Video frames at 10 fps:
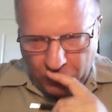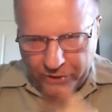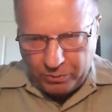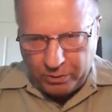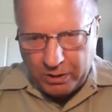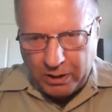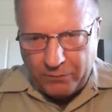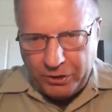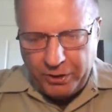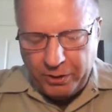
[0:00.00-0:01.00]
what sort of
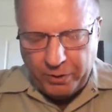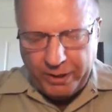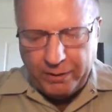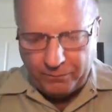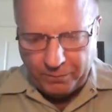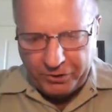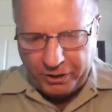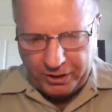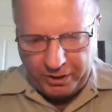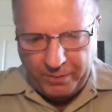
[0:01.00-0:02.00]
coverage did we get from the
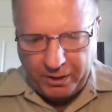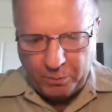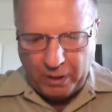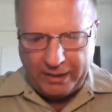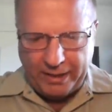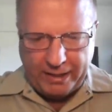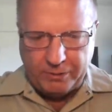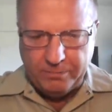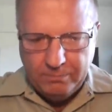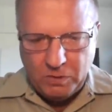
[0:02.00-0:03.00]
60 meter
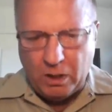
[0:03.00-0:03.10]
broadcast.